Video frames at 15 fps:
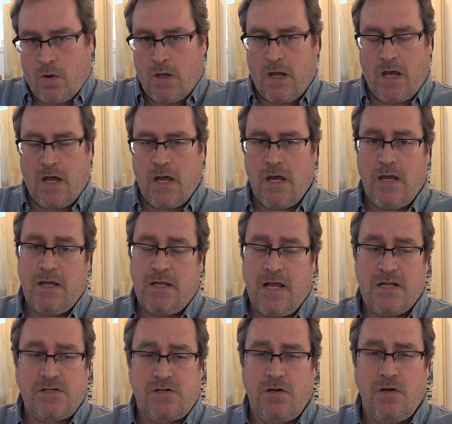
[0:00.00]

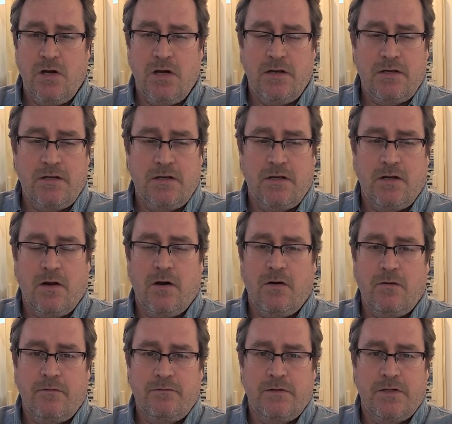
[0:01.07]
That's good, you
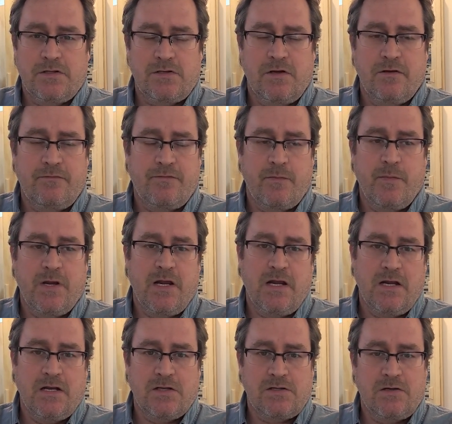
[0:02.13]
know, it's good for me
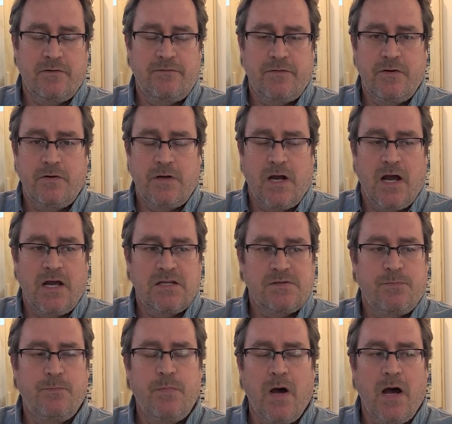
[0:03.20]
and it's good for you guys,
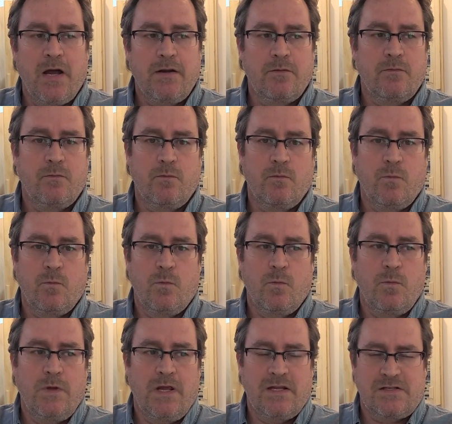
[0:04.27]
but
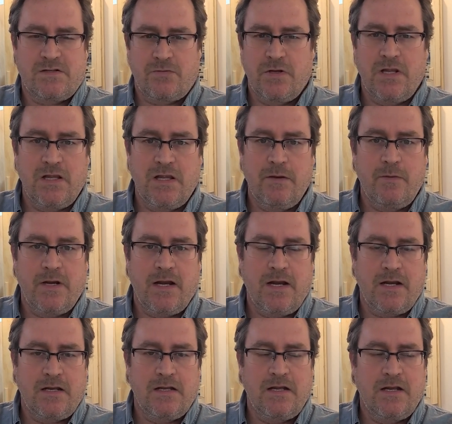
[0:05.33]
it's really
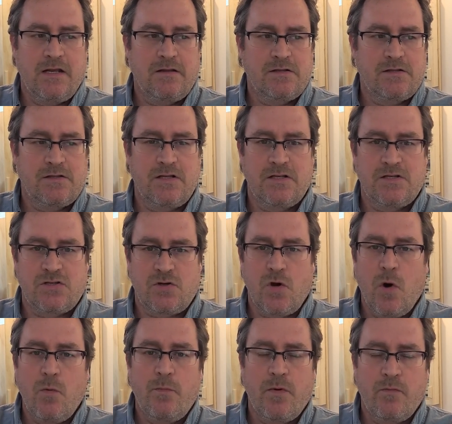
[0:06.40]
limiting the
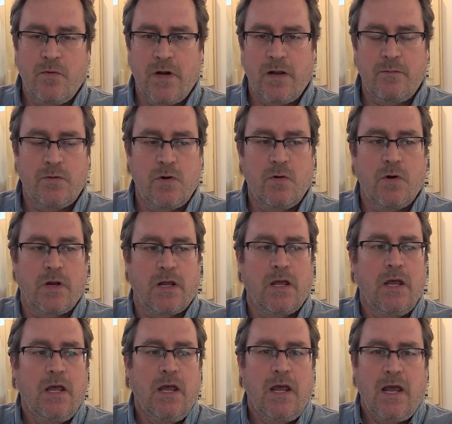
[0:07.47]
scope of what I'm doing.
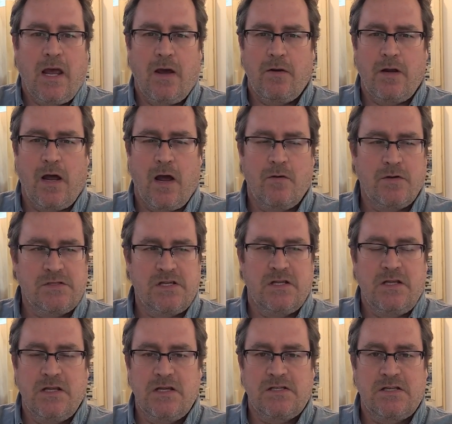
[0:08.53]
And I was
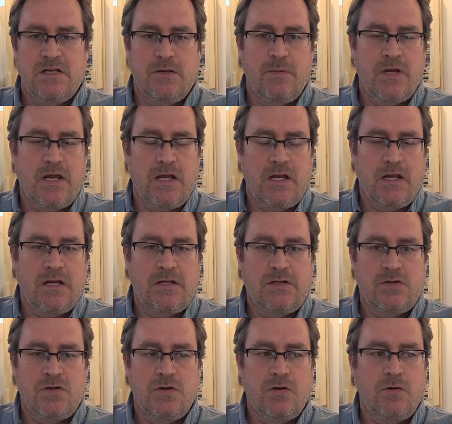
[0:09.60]
in this in the beginning
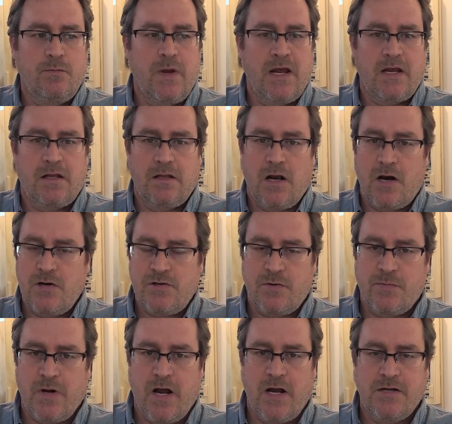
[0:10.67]
to make larger
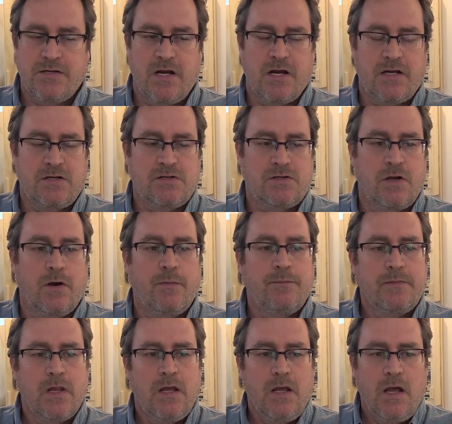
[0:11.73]
projects, so
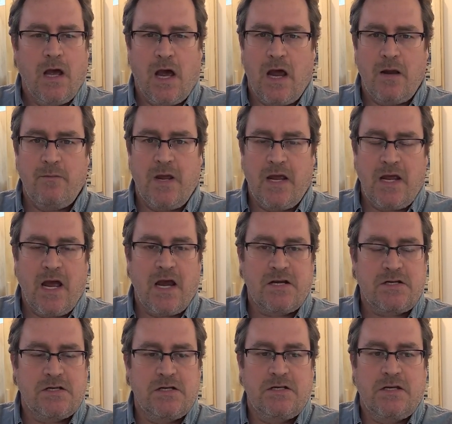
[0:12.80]
I may
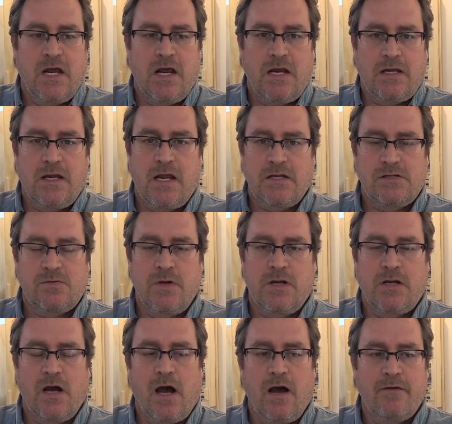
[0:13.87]
actually take next week
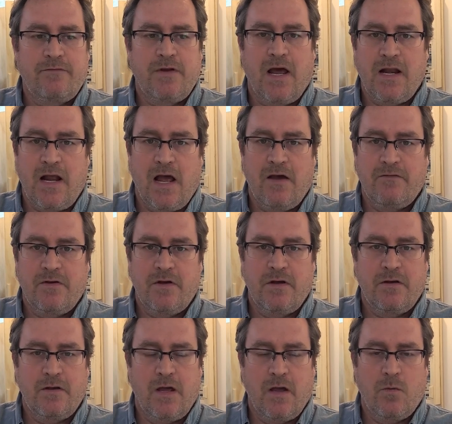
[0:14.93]
off, not have
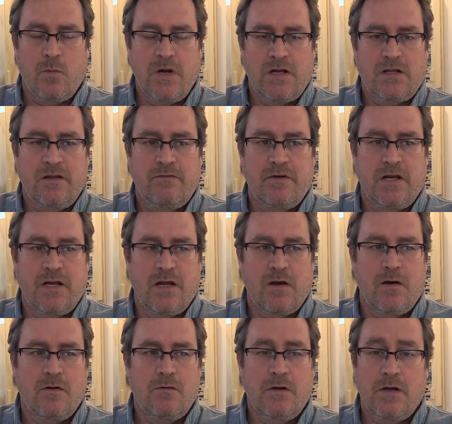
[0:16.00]
a weekly
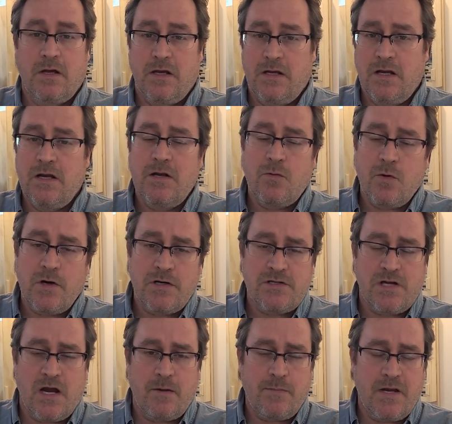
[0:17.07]
video. And in the
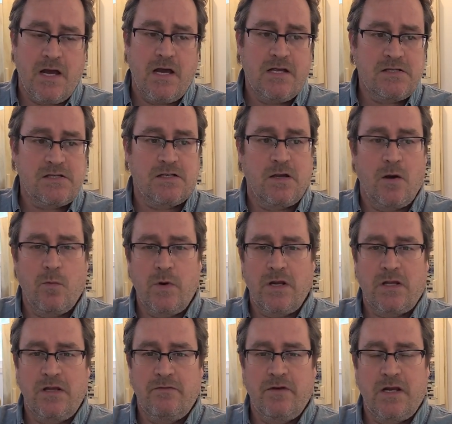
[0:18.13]
workshop, yes, a
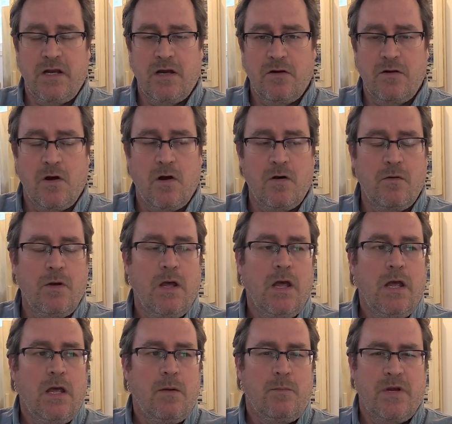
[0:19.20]
weekly video, no,
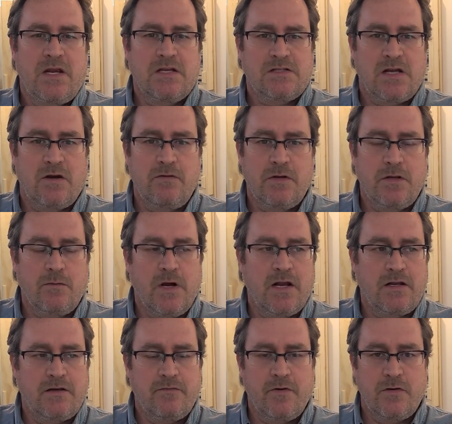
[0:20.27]
because I really want
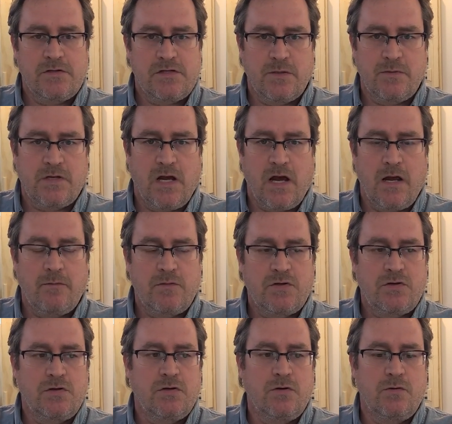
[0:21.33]
to devote some time
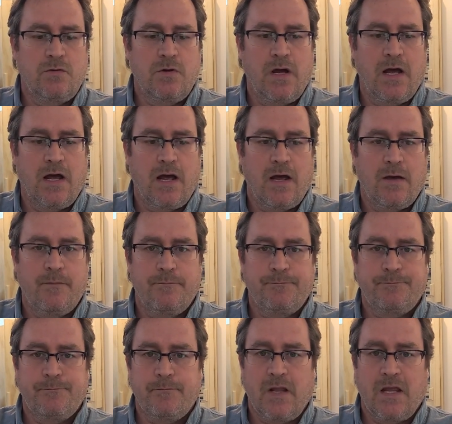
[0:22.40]
to
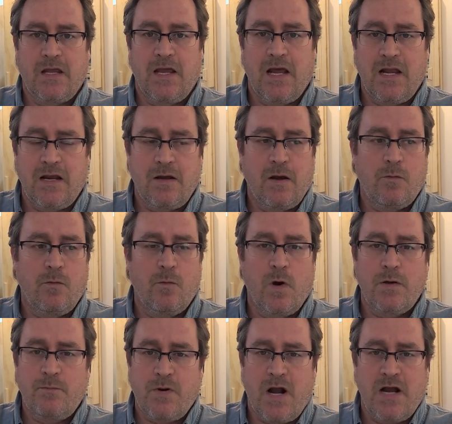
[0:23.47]
getting
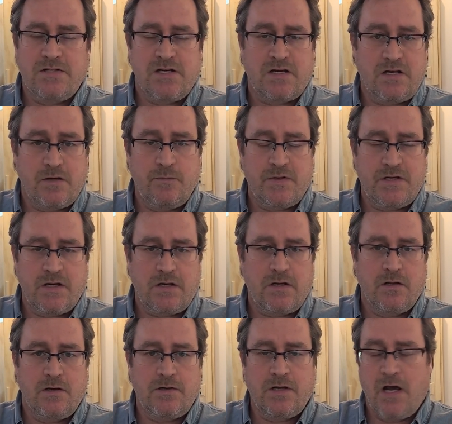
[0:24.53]
one project in
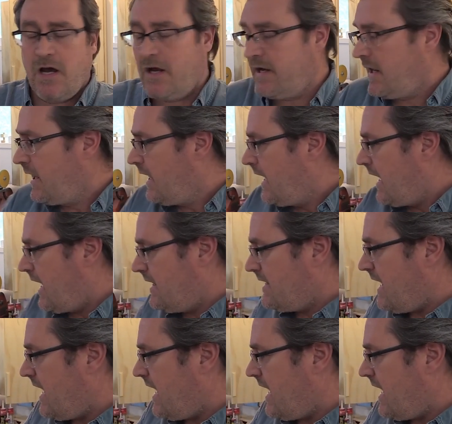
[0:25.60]
particular done, and